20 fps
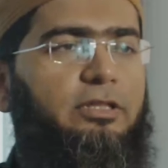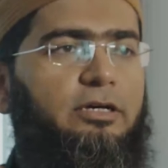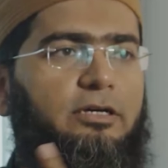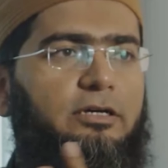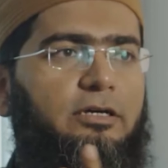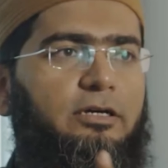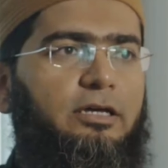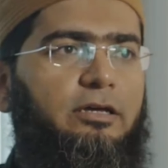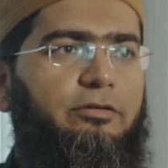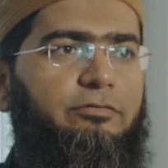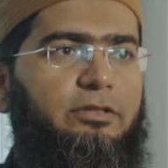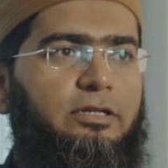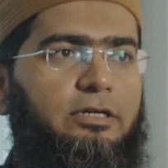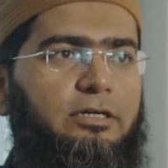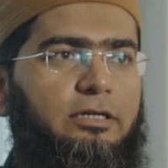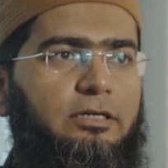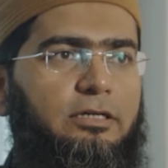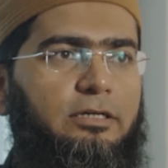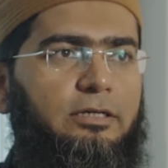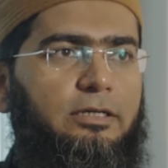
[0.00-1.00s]

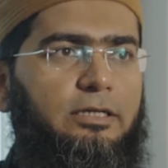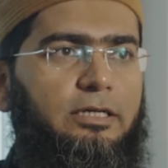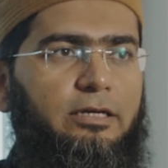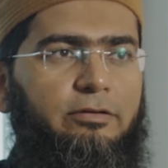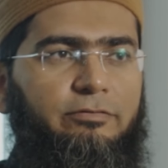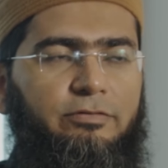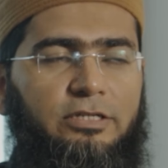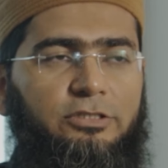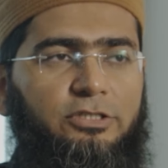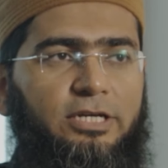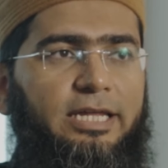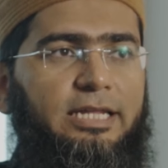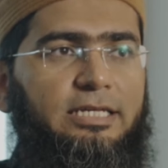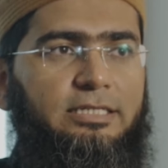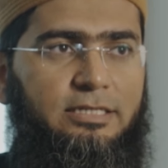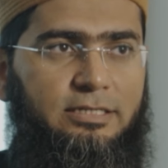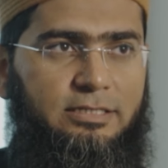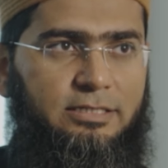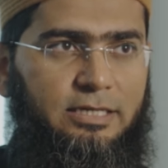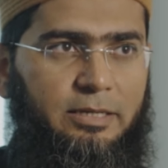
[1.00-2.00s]
the
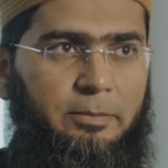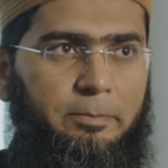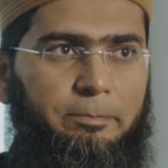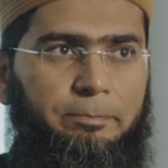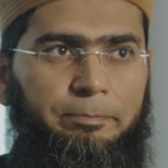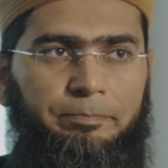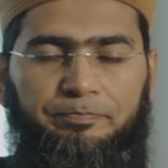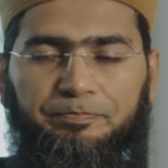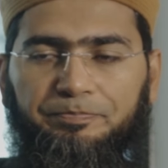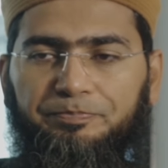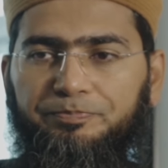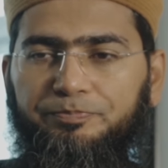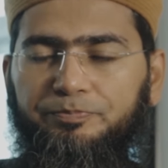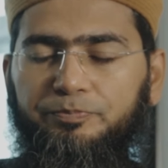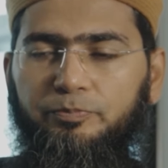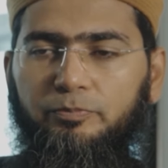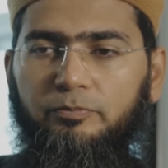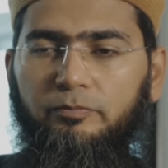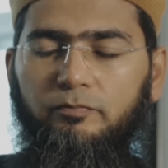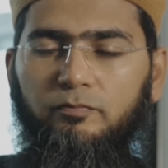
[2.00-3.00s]
janus is same.
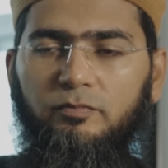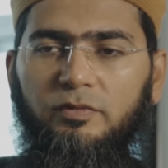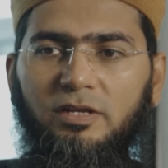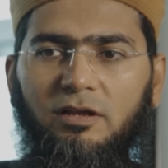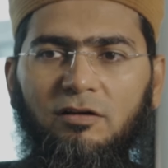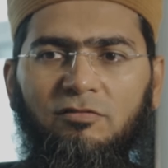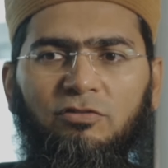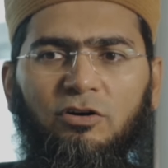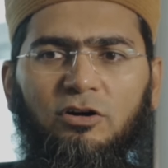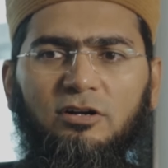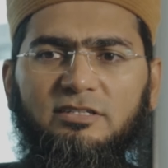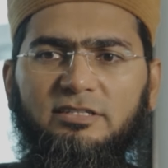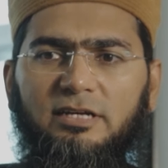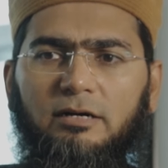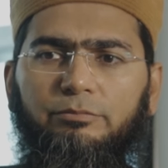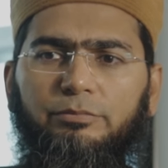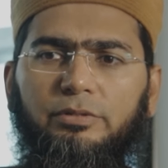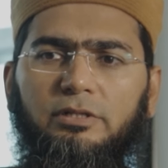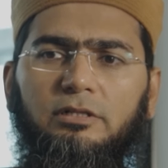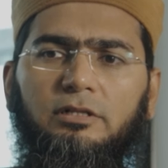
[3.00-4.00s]
For
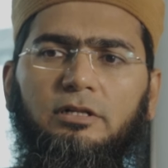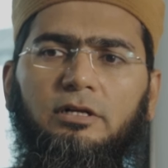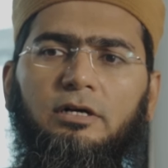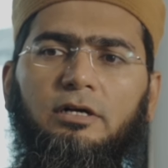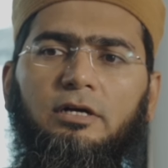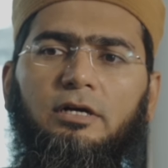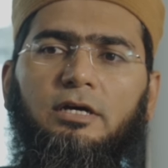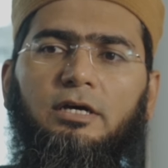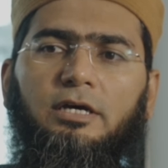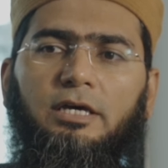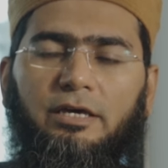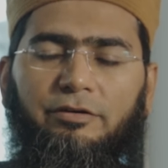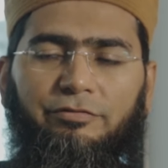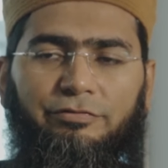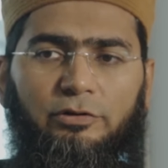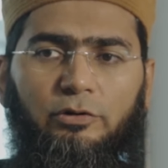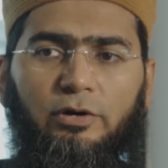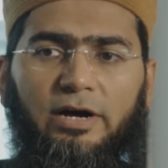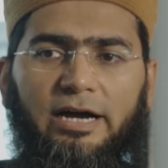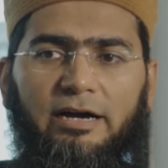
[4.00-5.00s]
example,
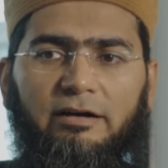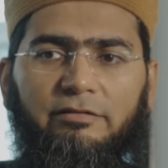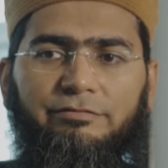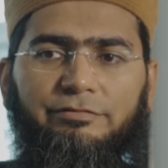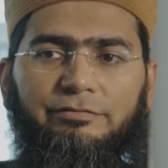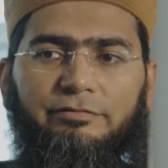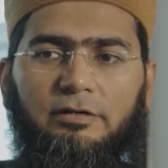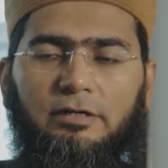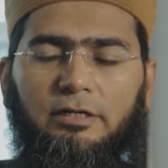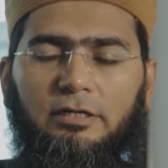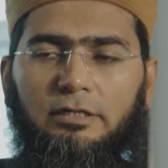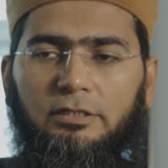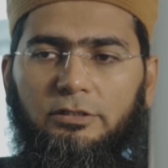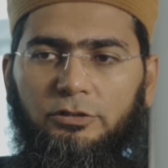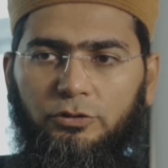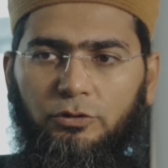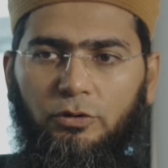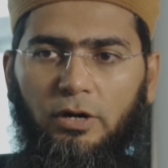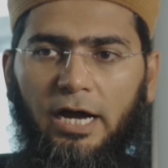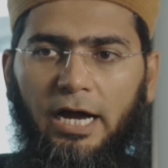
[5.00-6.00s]
if you have
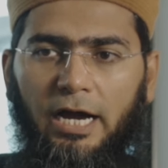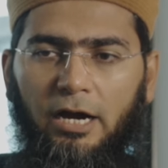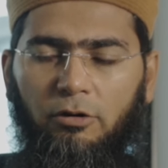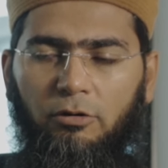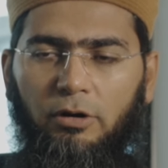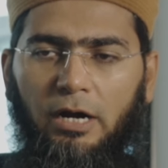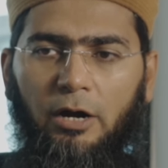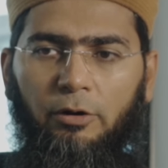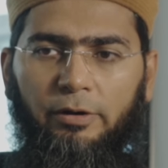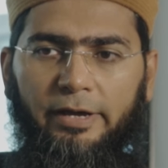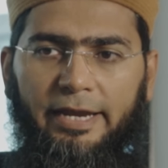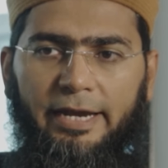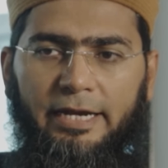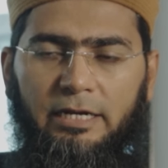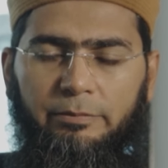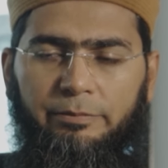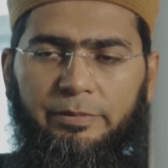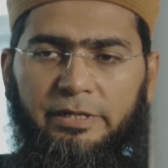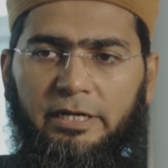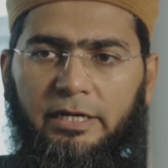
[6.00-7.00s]
so how can
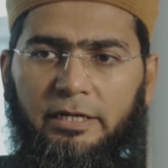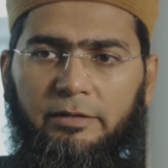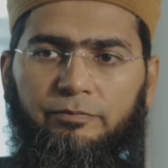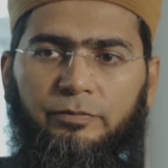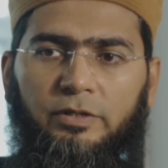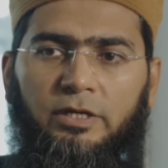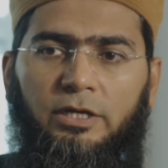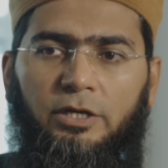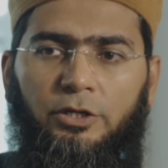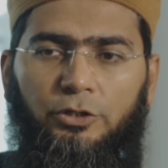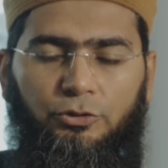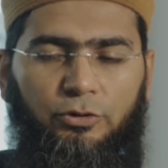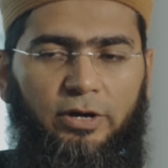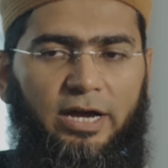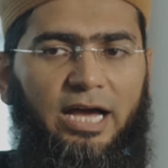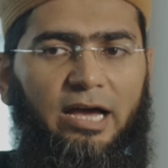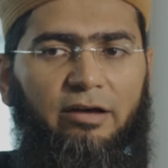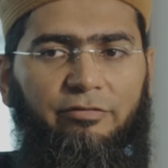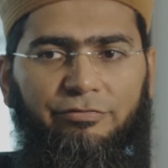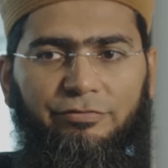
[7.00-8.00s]
it be done? You
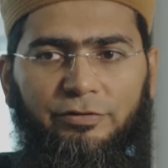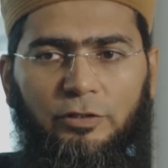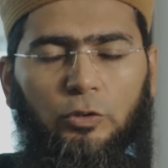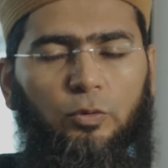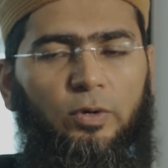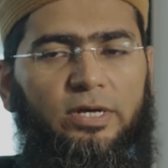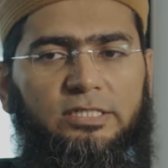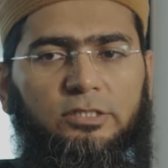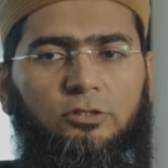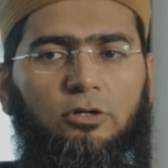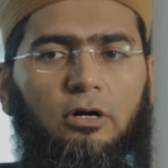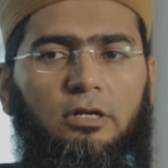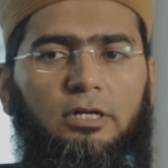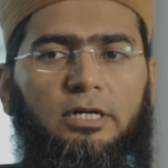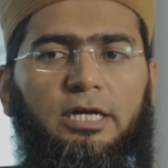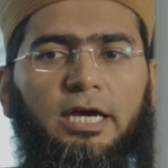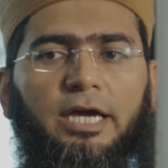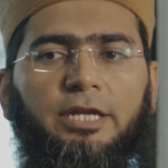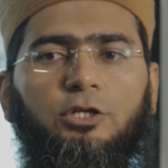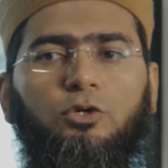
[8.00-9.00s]
have US
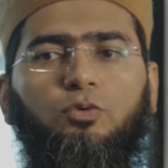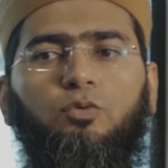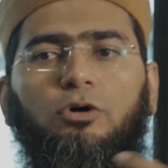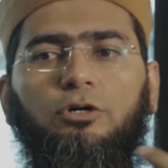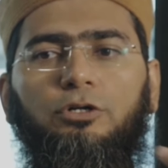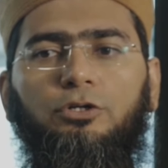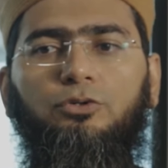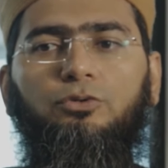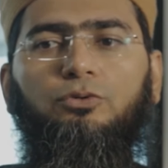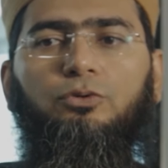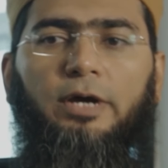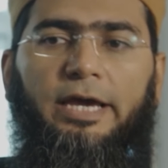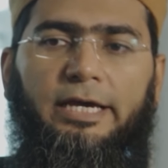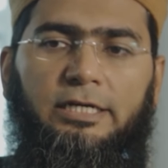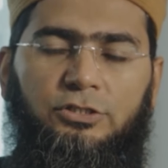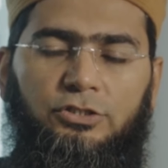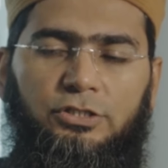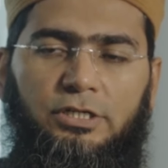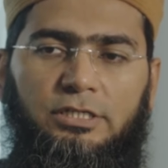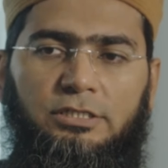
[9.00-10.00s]
dollar and you want to
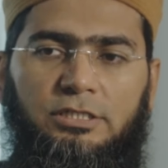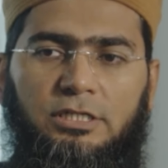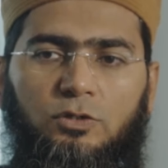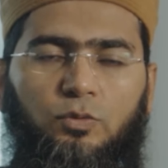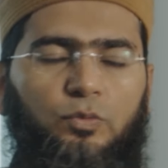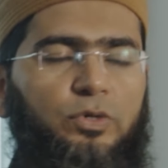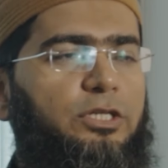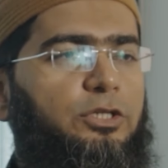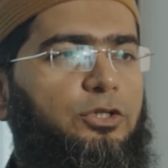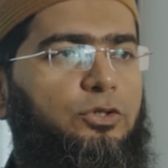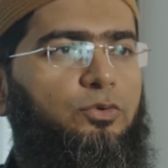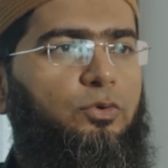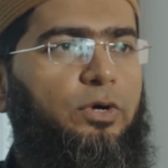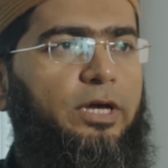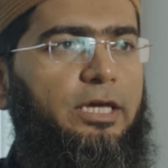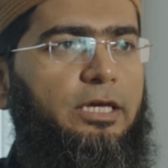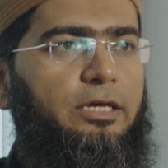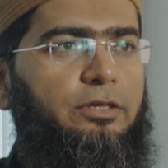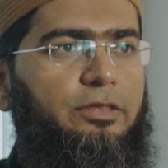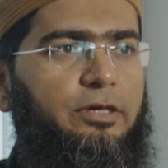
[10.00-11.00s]
exchange it with
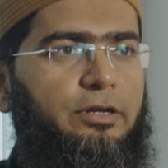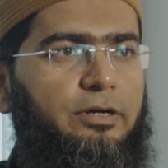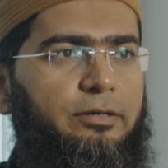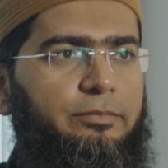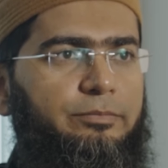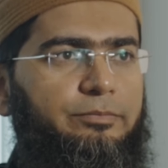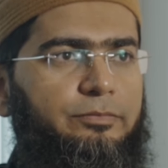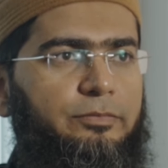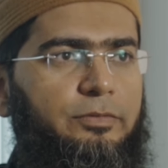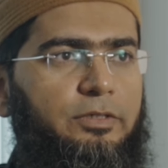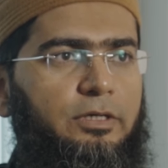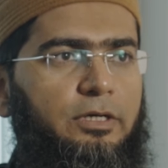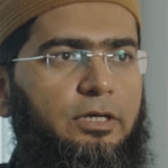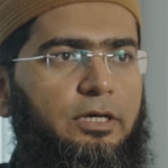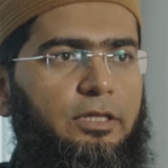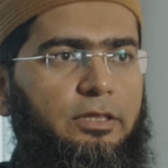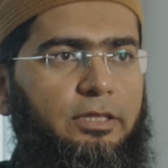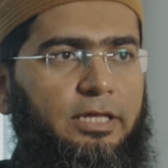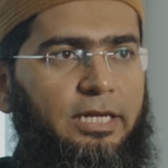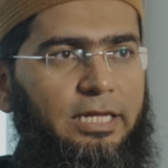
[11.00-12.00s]
UAE dirham,
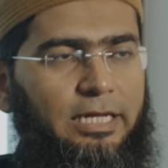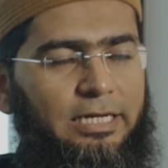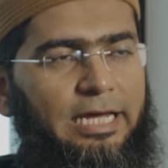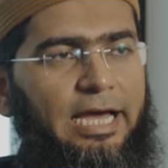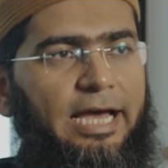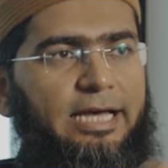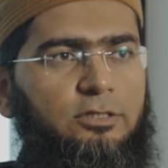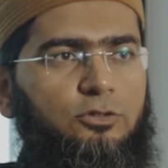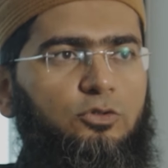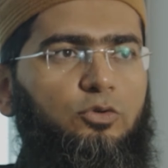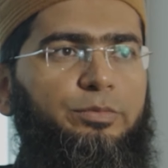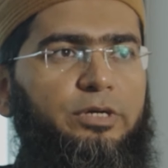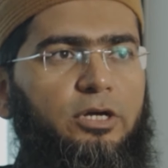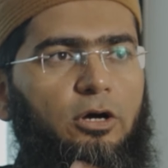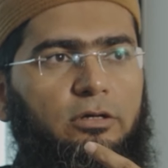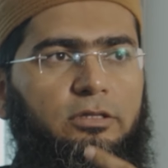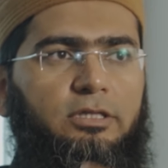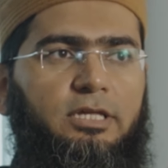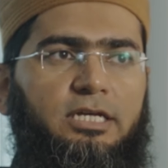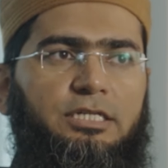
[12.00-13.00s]
then it has to be
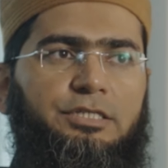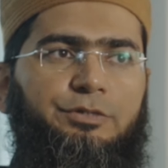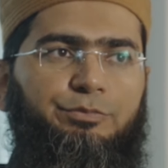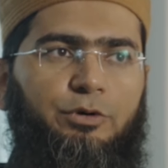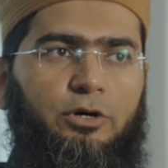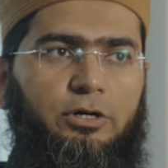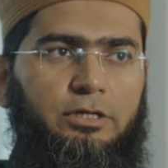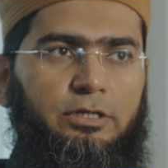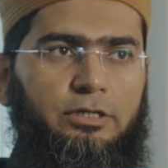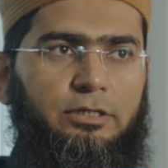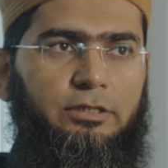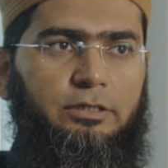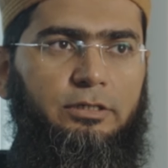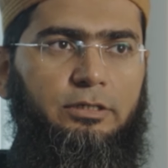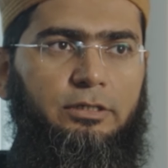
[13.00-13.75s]
on the spot,